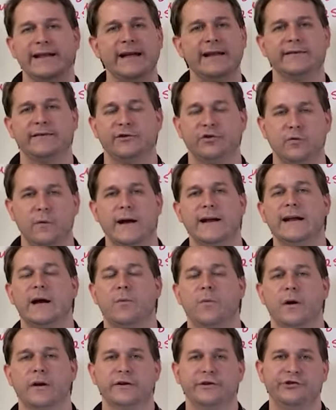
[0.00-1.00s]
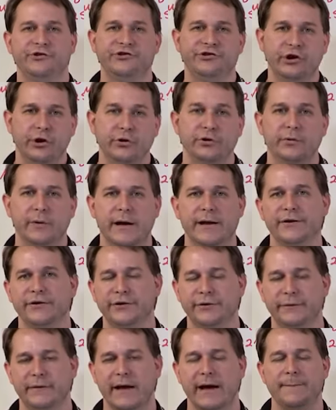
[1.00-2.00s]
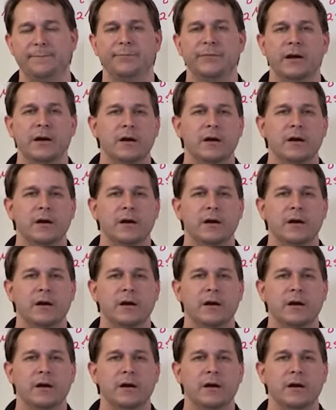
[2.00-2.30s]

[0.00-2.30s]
And that's great. I wanted to show you how to do that.